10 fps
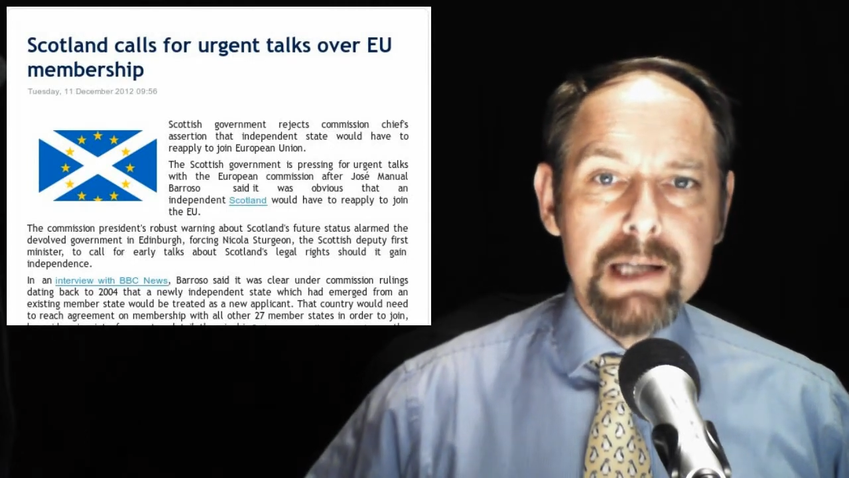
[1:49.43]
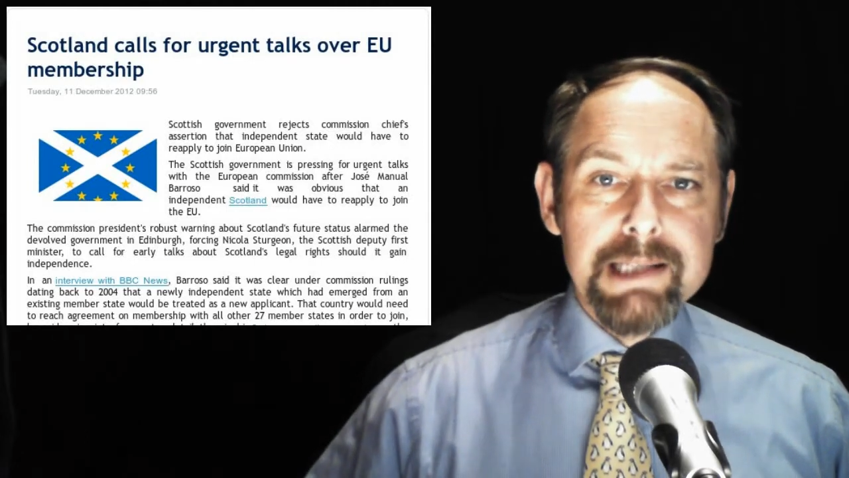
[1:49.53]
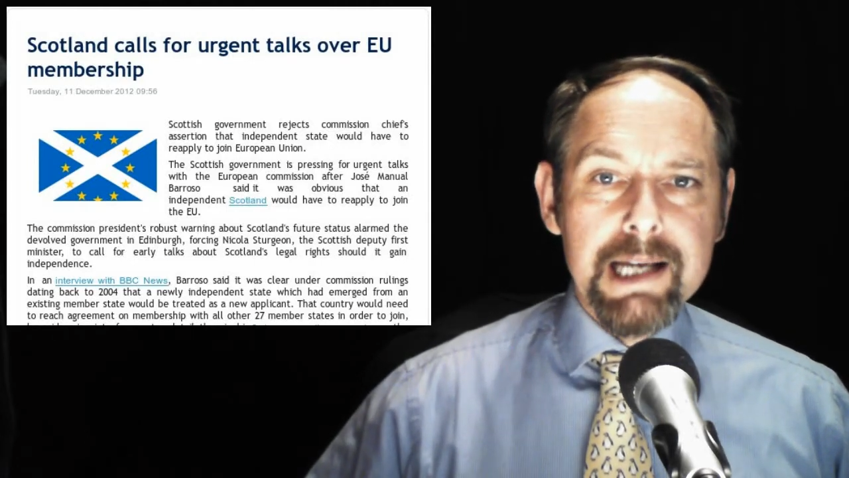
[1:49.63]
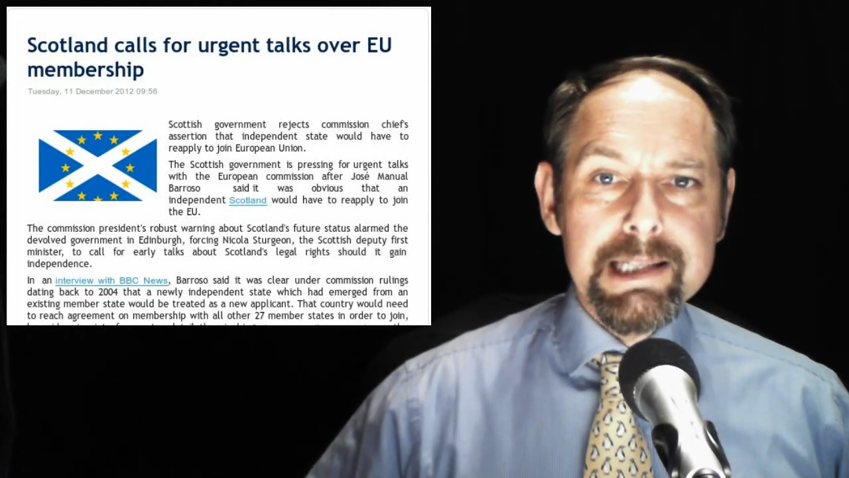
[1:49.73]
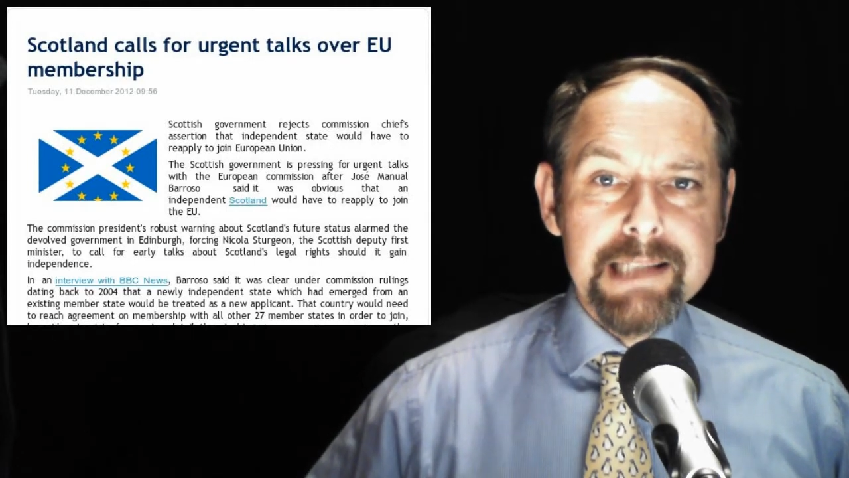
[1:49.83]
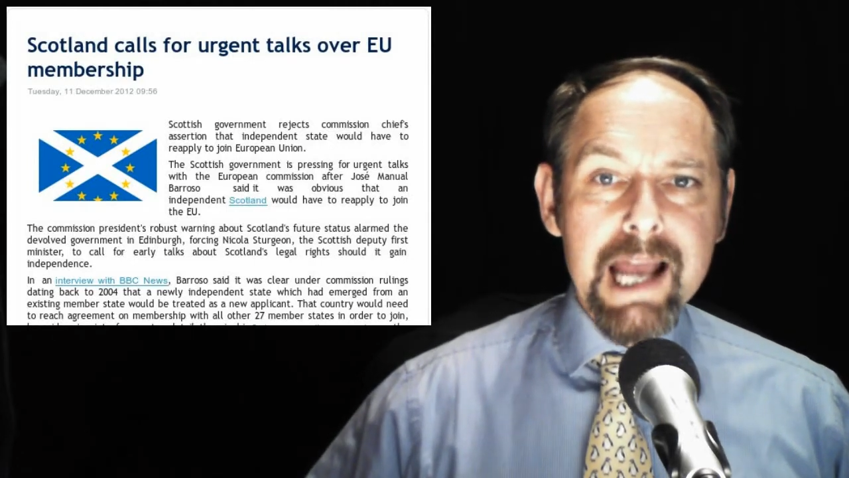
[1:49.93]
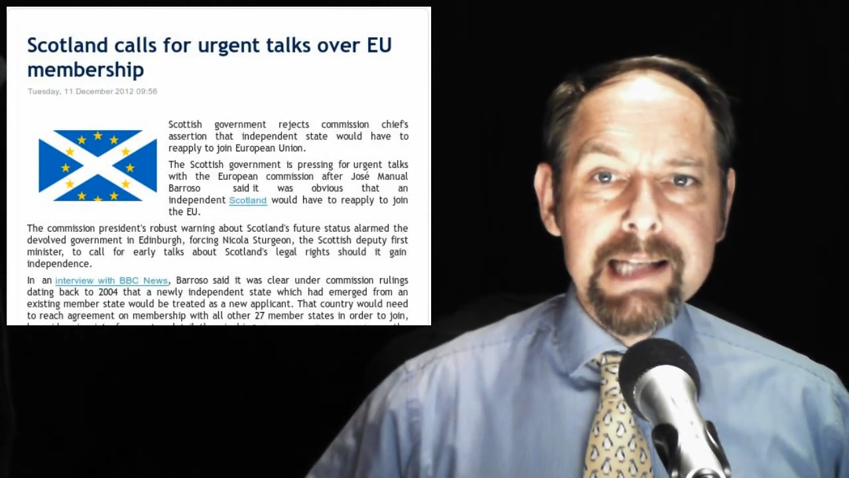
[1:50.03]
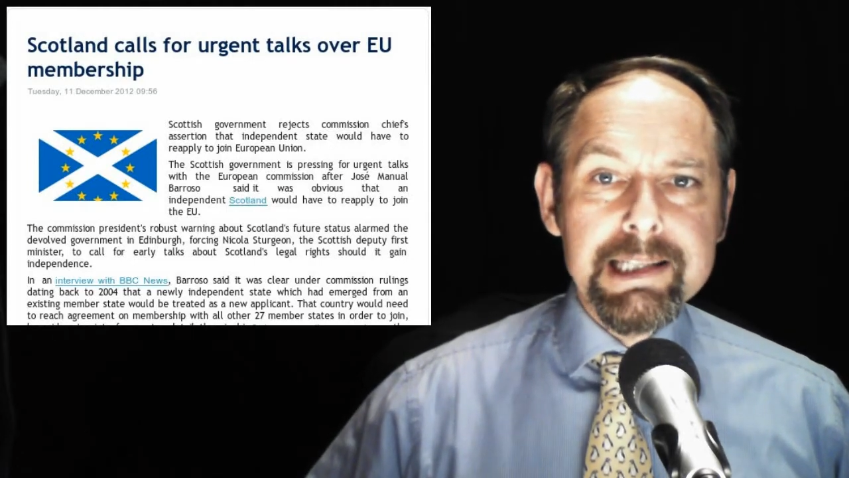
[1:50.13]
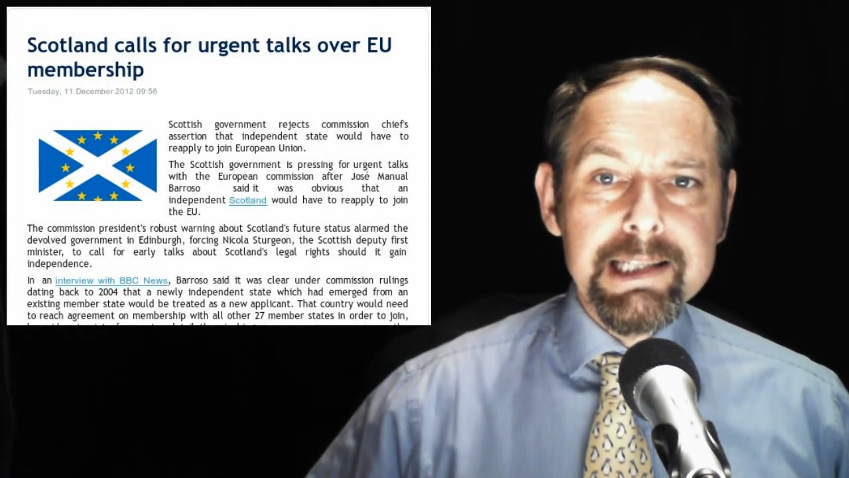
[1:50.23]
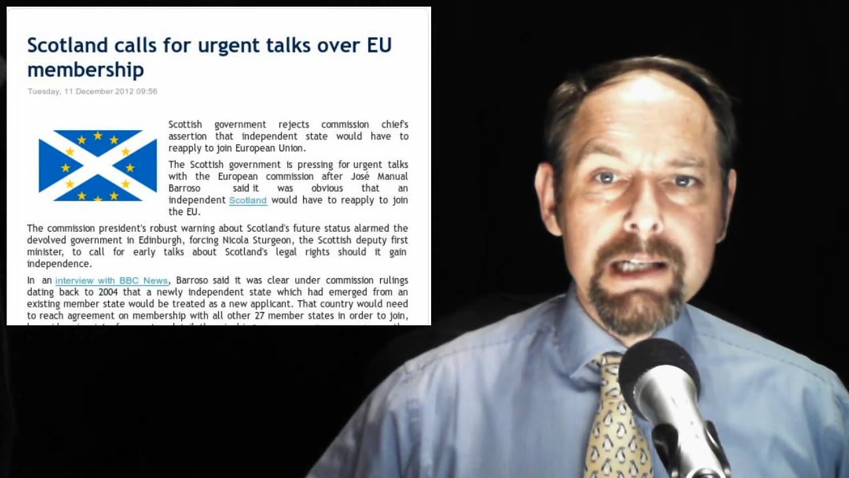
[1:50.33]
that it is
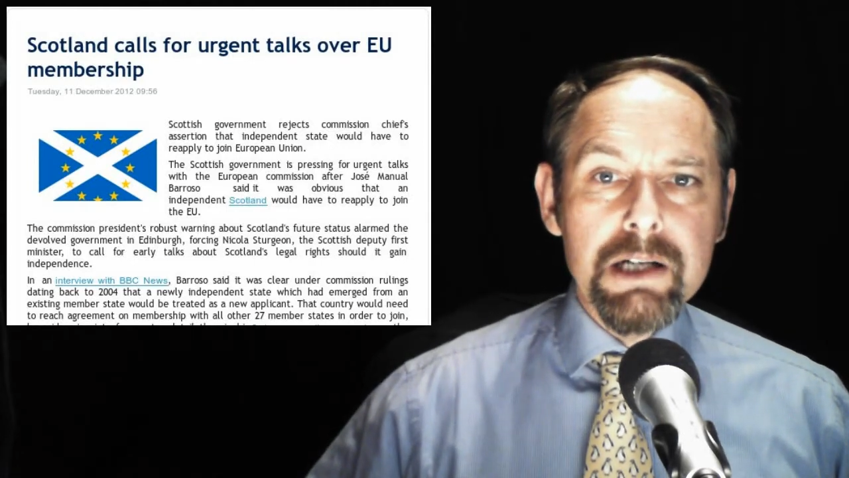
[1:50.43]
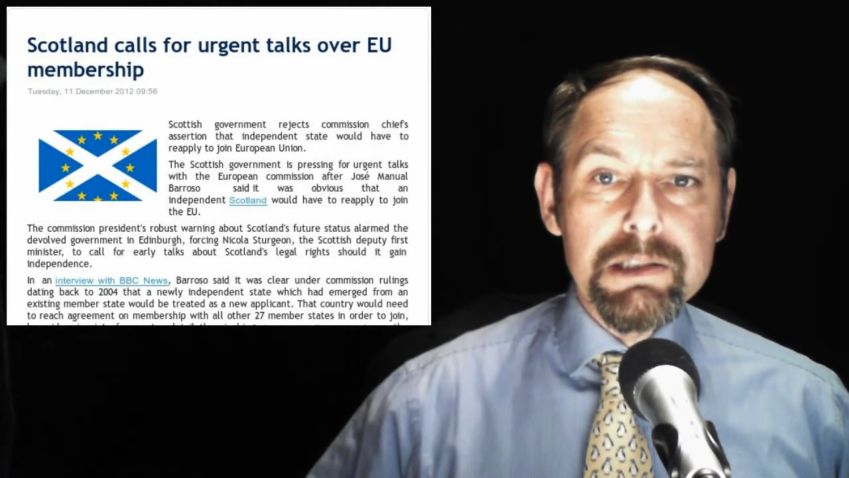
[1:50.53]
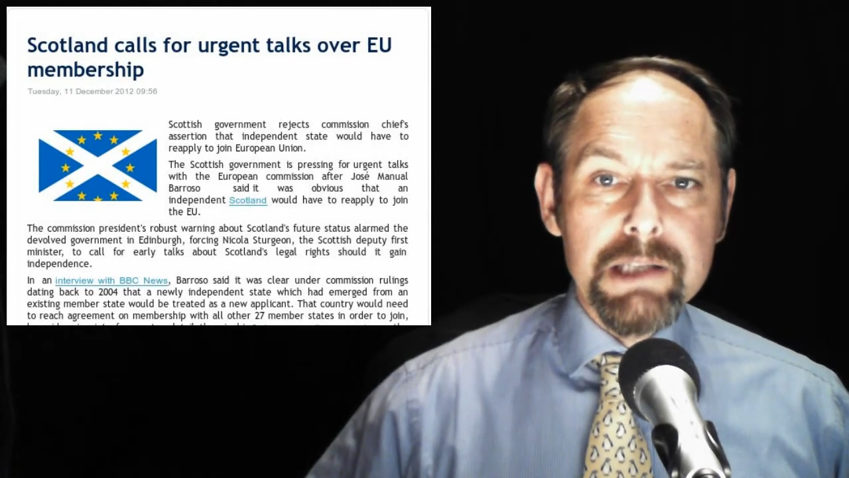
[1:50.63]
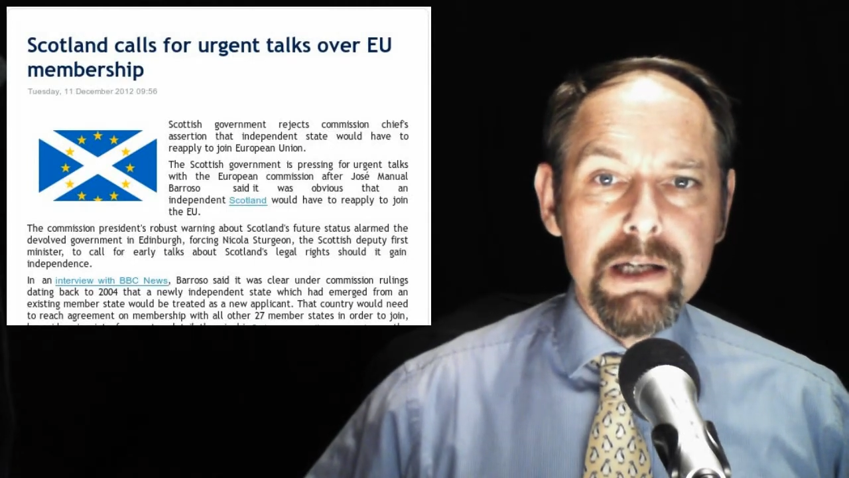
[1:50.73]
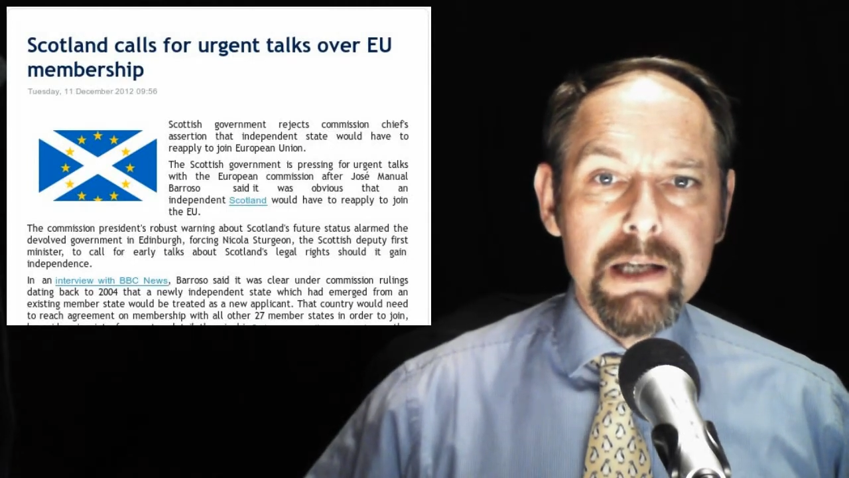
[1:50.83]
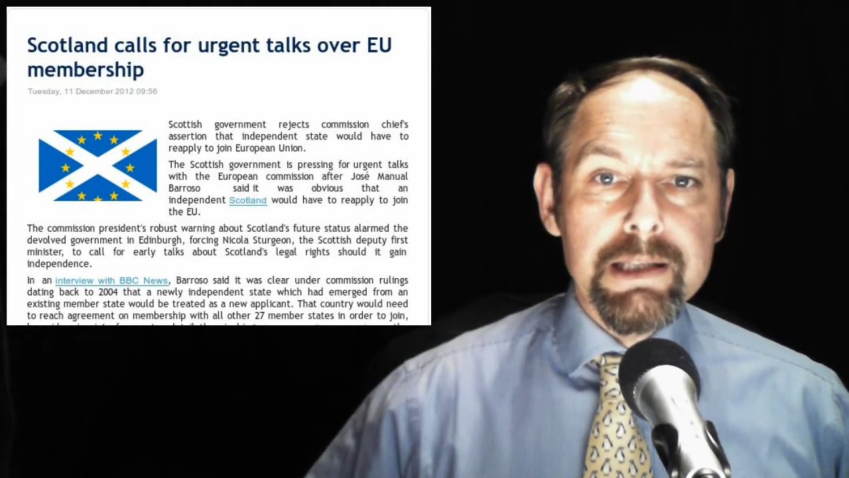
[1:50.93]
anything other